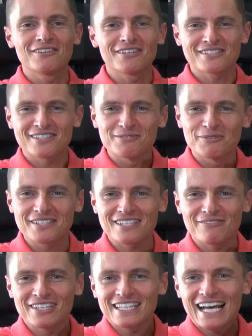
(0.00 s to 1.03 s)
You know, I still want
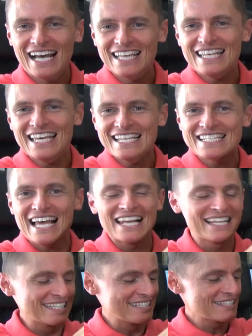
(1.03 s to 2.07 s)
something that is
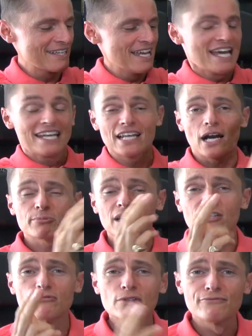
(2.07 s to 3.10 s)
elegant. Now, I'm
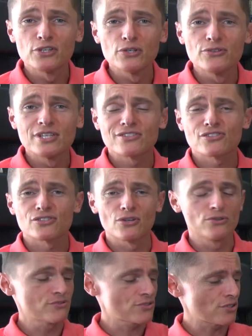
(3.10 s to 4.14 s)
gonna review this
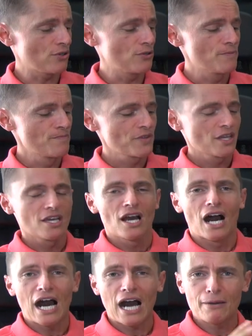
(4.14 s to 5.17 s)
soon, so
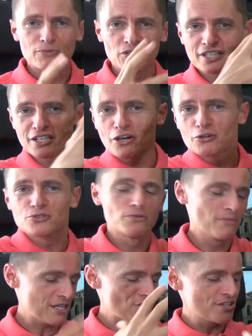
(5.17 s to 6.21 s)
I'm not gonna go
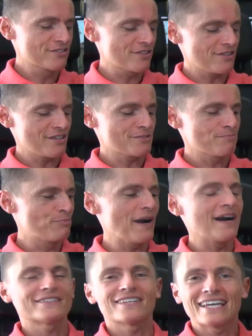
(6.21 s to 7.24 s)
too much into this,
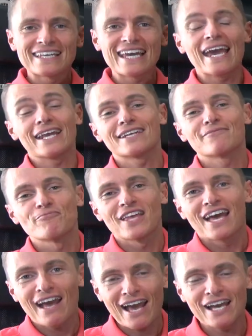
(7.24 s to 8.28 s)
but again,
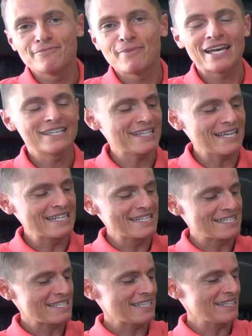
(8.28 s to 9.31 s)
handmade in
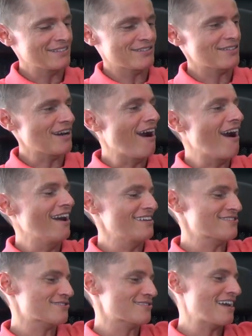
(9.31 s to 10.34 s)
Italy to the
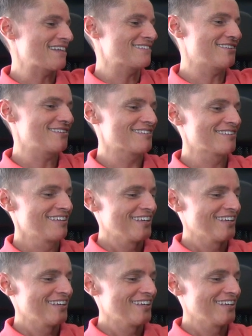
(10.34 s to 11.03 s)
highest standard.